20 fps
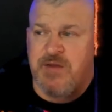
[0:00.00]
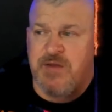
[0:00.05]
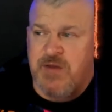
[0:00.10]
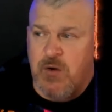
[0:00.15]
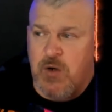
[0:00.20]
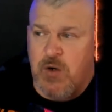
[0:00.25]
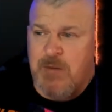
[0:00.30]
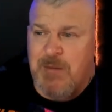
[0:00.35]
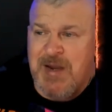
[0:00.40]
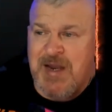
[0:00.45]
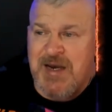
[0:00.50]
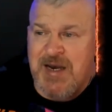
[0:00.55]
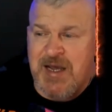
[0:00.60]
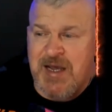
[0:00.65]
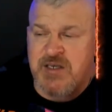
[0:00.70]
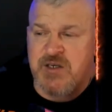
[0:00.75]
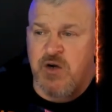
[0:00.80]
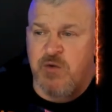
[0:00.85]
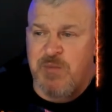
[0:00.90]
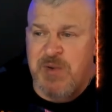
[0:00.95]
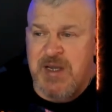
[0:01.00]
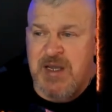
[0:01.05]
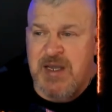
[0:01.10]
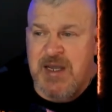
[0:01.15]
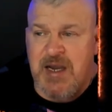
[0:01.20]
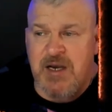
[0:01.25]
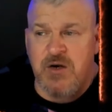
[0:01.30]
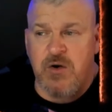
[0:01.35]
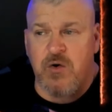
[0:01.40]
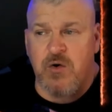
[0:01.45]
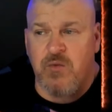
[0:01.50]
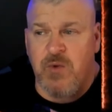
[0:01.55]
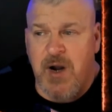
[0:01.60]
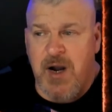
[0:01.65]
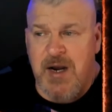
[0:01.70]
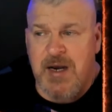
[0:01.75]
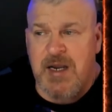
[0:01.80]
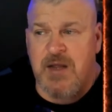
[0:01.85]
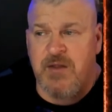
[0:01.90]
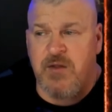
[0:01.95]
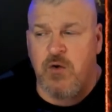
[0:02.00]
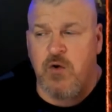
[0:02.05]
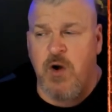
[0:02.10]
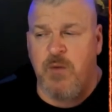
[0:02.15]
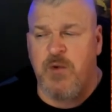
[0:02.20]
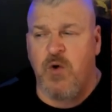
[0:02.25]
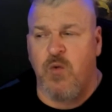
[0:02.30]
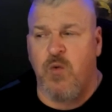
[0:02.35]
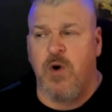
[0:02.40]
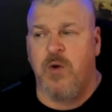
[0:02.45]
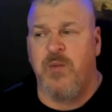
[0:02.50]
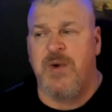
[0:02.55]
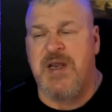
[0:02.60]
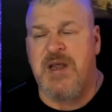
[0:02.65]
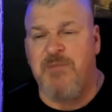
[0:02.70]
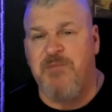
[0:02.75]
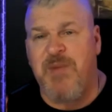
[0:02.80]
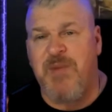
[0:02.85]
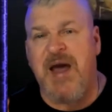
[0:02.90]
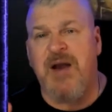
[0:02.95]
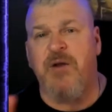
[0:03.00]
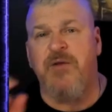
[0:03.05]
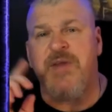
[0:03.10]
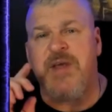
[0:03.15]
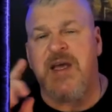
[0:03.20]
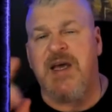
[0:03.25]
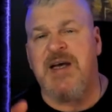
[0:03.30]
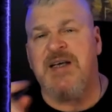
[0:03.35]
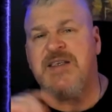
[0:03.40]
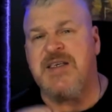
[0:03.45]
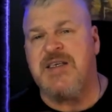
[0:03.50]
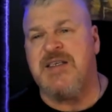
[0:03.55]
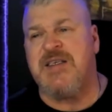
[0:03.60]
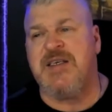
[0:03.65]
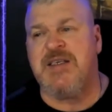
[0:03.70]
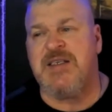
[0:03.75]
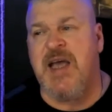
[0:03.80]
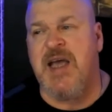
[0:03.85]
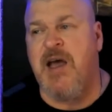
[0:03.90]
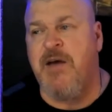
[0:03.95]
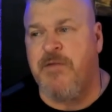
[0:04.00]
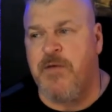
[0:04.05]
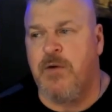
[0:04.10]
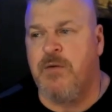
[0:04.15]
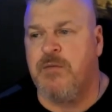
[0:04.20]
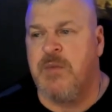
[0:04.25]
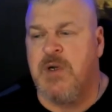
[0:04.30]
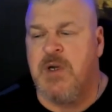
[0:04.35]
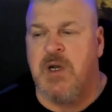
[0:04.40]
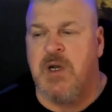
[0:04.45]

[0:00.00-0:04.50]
Ethereum, and XRP, gained notoriety in the crypto world when he battled the SEC's effort